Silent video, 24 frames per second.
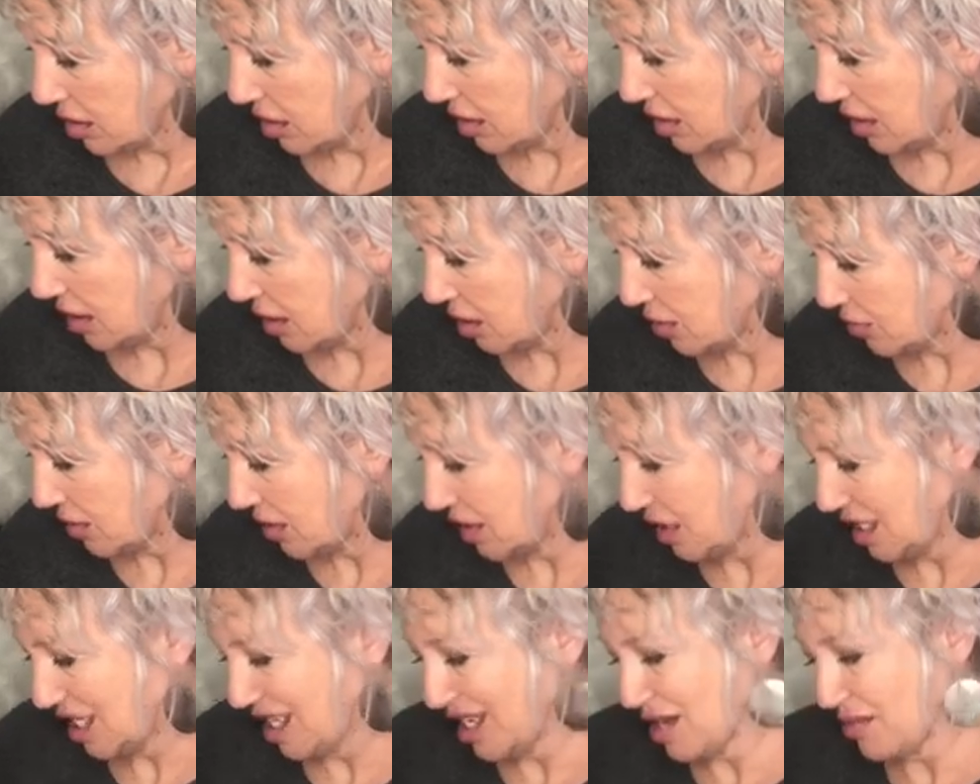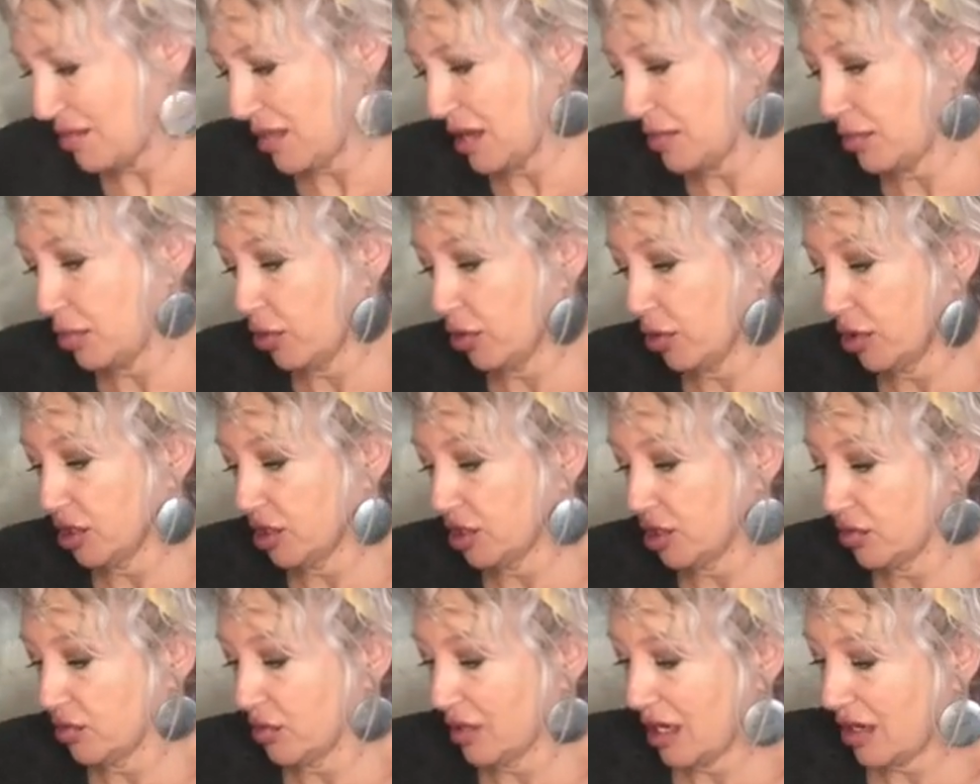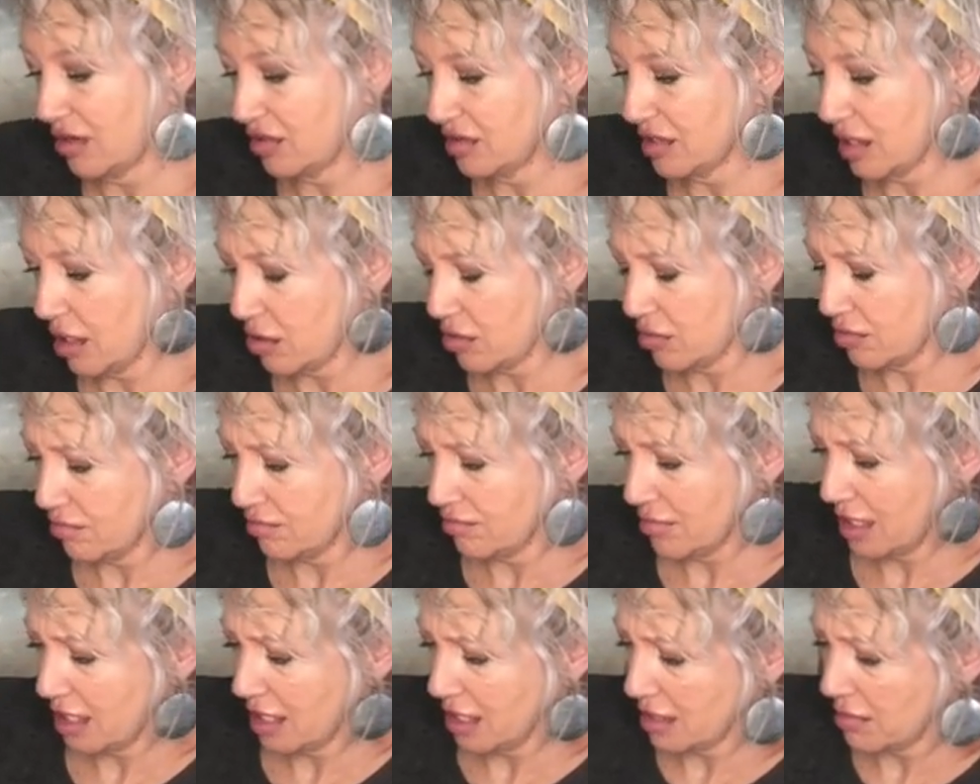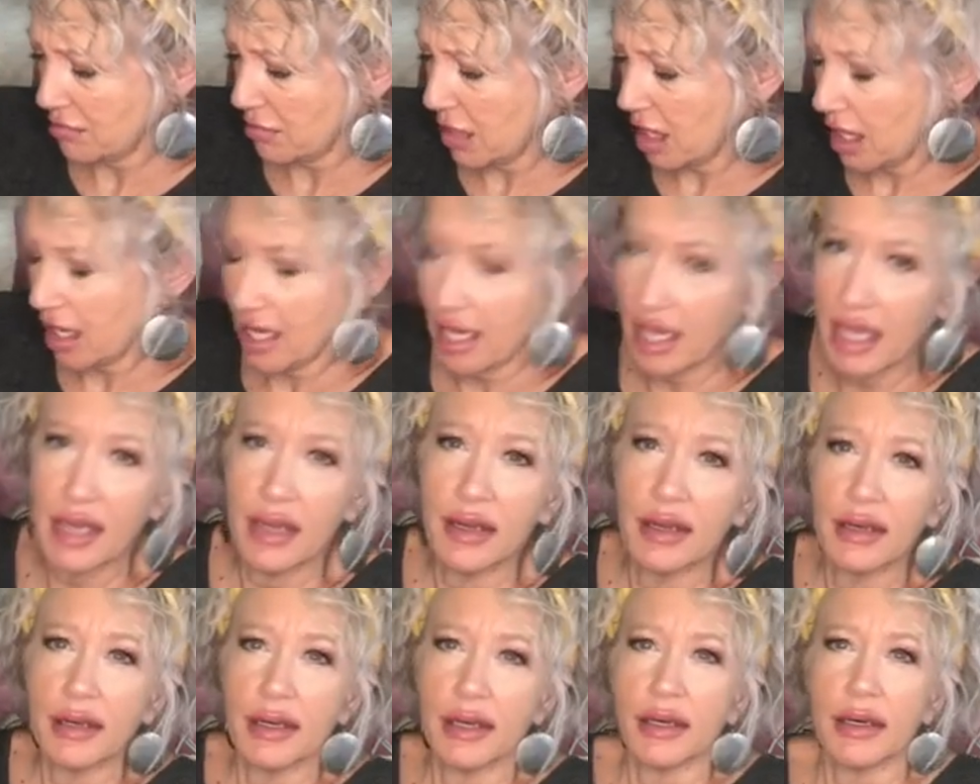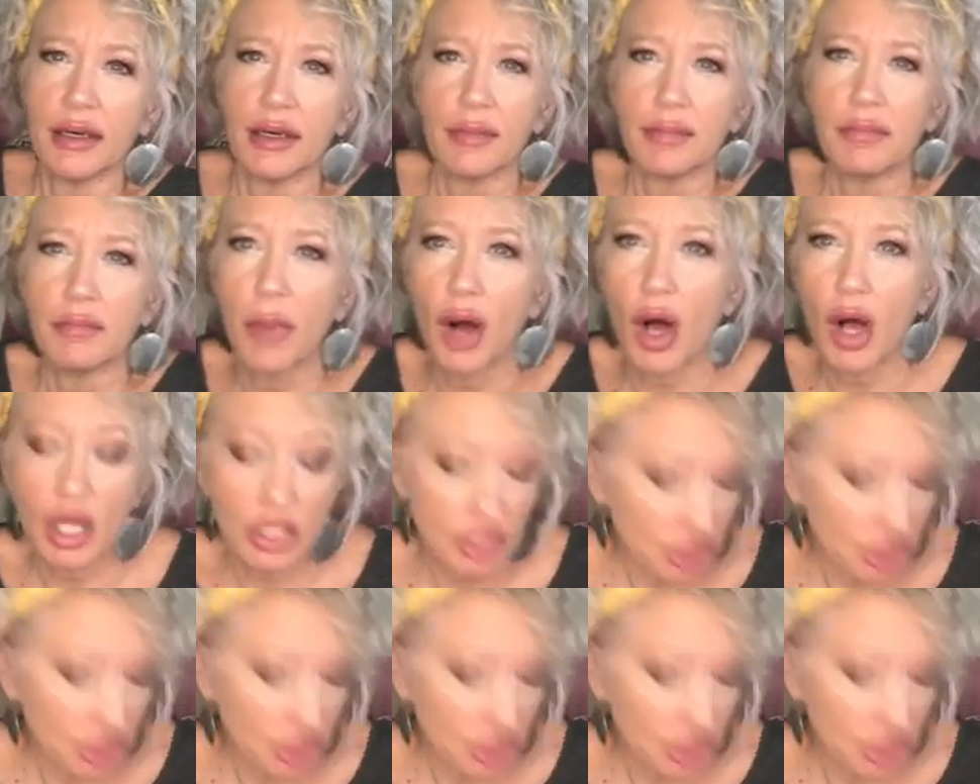this was sitting on my porch when I was out making my mall